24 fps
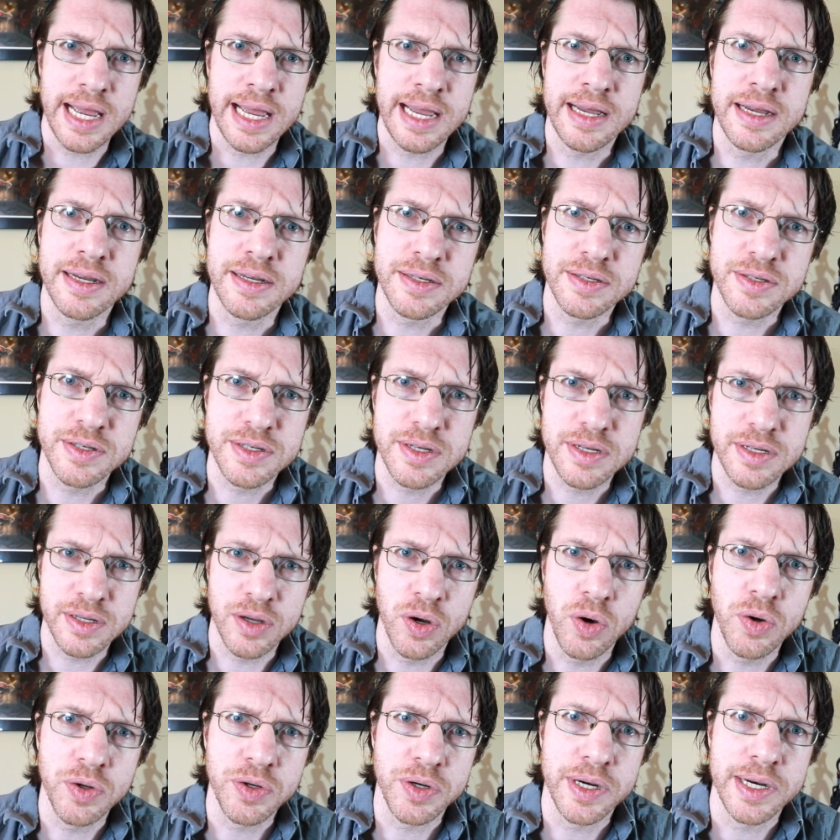and the
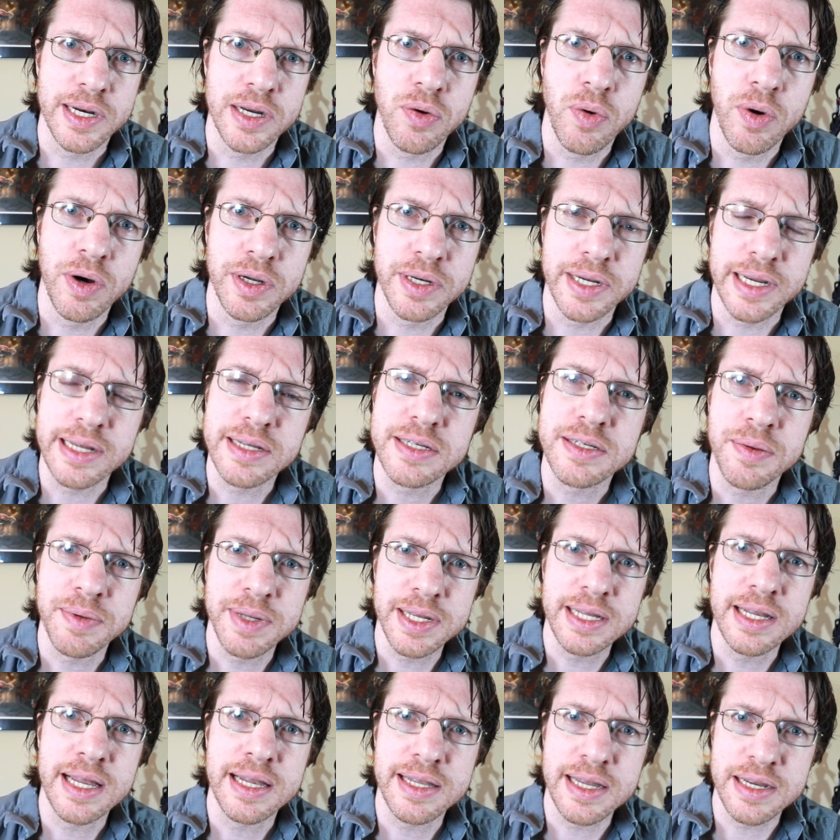Holder inequality,
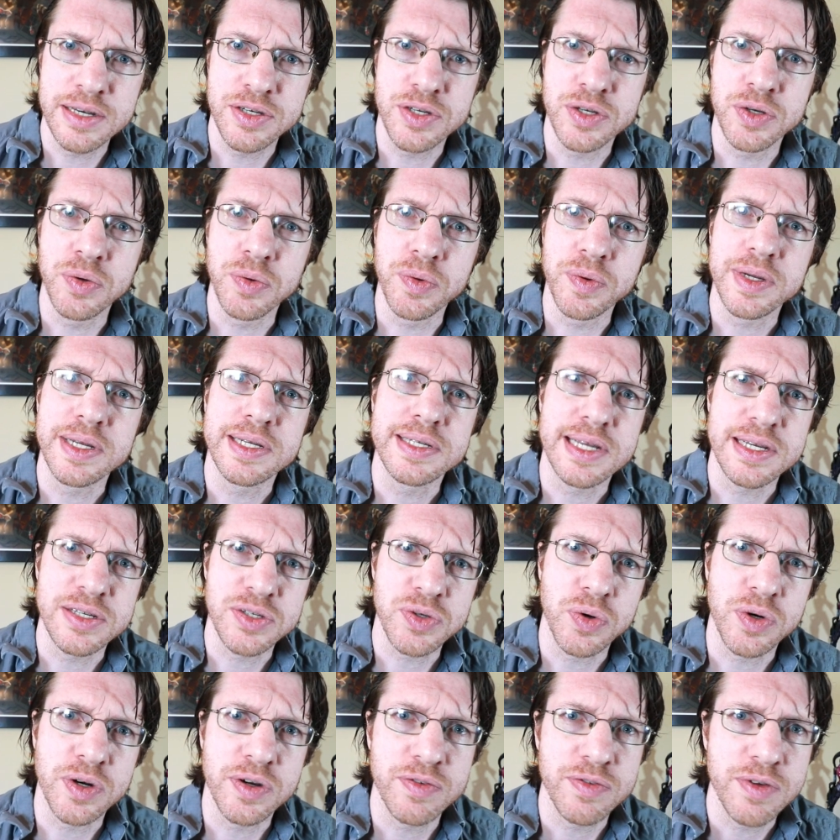something that they do is they
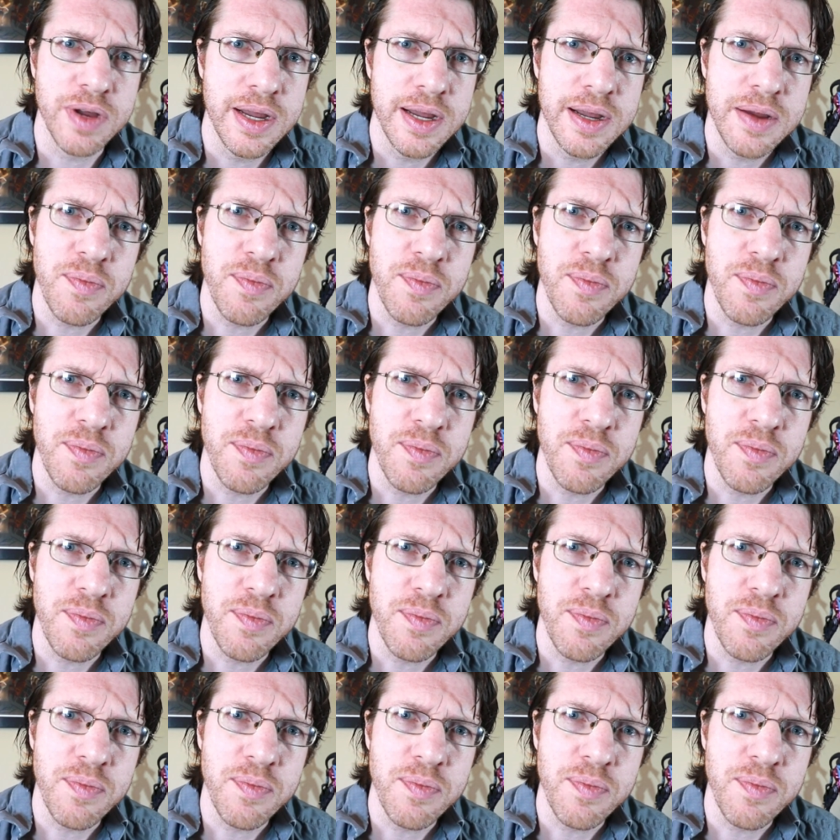sort of